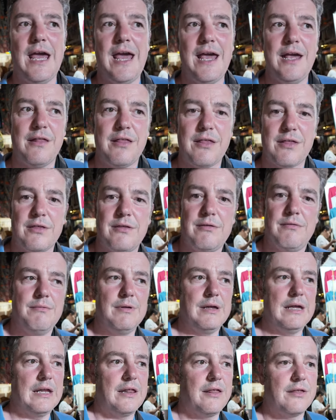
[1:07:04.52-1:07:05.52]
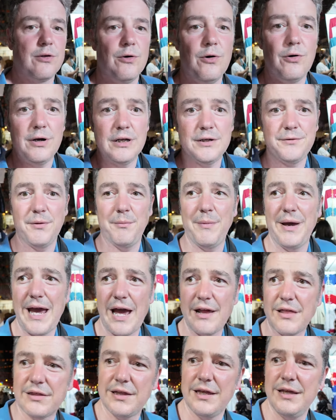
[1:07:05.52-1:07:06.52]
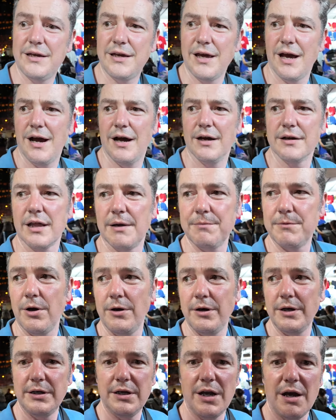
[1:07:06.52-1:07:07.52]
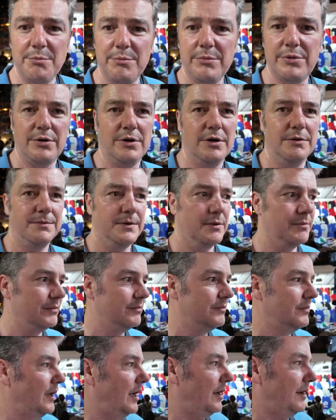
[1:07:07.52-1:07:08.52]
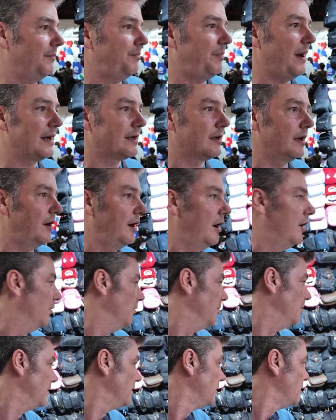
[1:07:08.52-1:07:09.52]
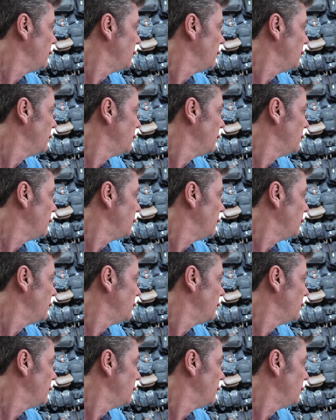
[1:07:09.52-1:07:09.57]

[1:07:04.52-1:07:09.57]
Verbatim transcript: a storage for my SD cards. I've got a number of them back at home,